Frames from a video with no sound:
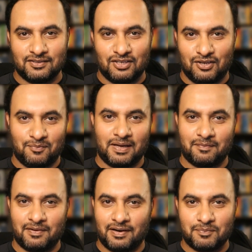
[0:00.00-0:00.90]
Black
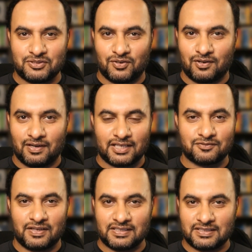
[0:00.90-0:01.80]
Mirror episode or an
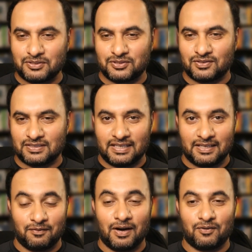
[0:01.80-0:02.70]
X-Files episodes, like,
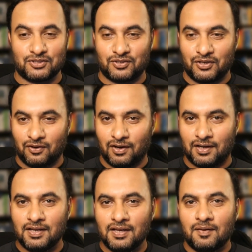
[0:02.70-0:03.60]
wow, what's going on?
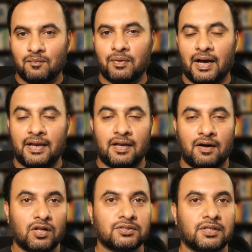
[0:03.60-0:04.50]
And
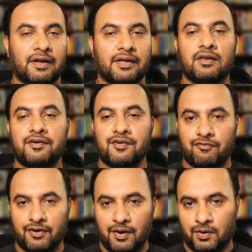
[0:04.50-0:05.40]
also the regulatory
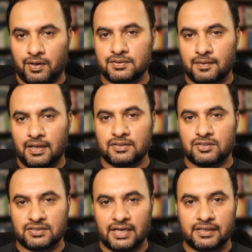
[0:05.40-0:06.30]
frameworks and
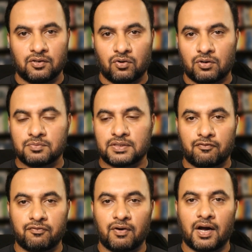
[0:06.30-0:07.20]
societal norms are
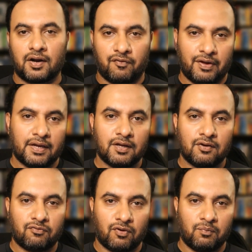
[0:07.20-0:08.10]
far away
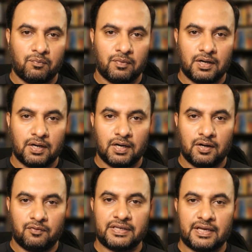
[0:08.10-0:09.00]
from
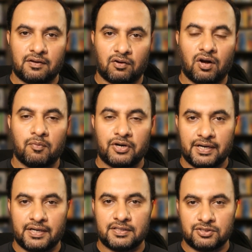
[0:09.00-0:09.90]
we can
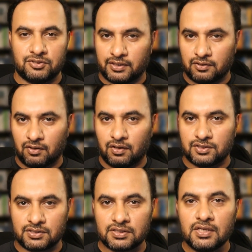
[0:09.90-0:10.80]
accommodate these new
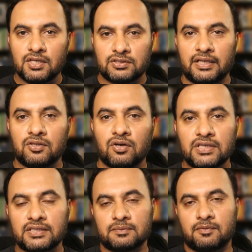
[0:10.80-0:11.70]
technologies. So I think those
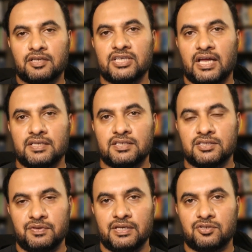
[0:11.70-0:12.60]
are some of the
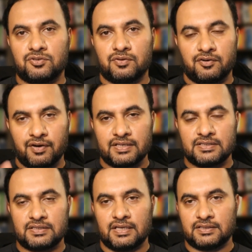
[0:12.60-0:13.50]
challenges we need to
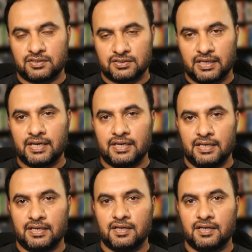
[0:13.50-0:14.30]
address as a society.